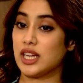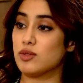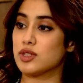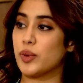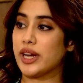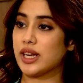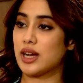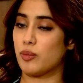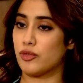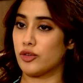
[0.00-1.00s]
And he was waiting
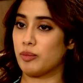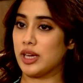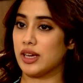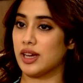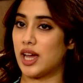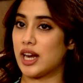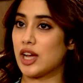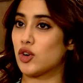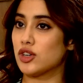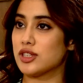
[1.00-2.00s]
up for me and
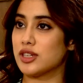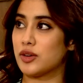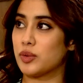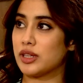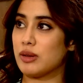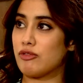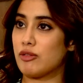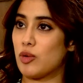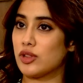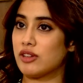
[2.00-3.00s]
I couldn't sit with him for
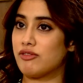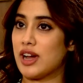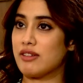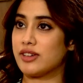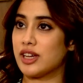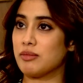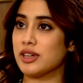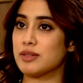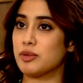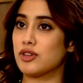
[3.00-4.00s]
more than 5-10
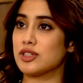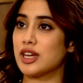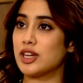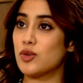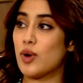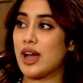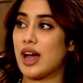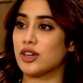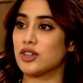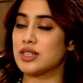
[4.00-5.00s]
minutes because I knew I
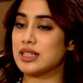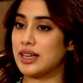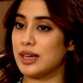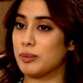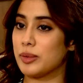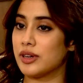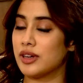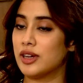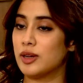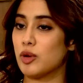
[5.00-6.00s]
had to sleep
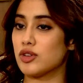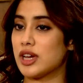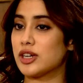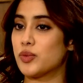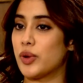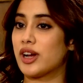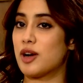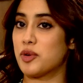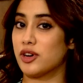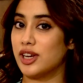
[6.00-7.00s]
because I had to wake
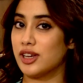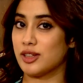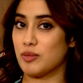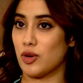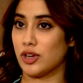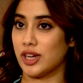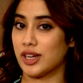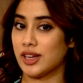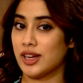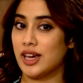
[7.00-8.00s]
up early in the
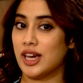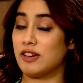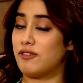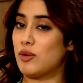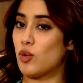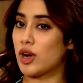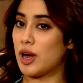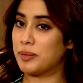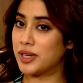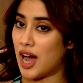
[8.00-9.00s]
morning. And if I woke
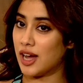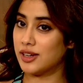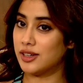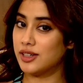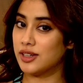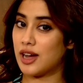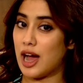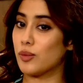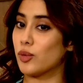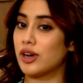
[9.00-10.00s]
up tired,
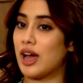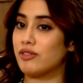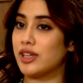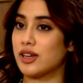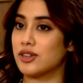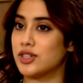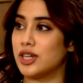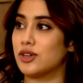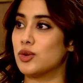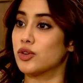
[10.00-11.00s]
I wouldn't have the
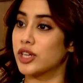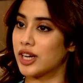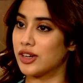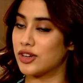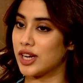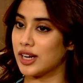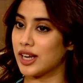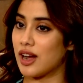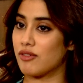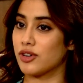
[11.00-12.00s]
energy to do cricket
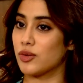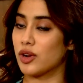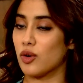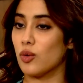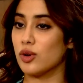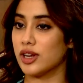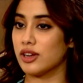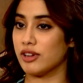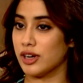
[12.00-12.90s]
training after doing a whole day of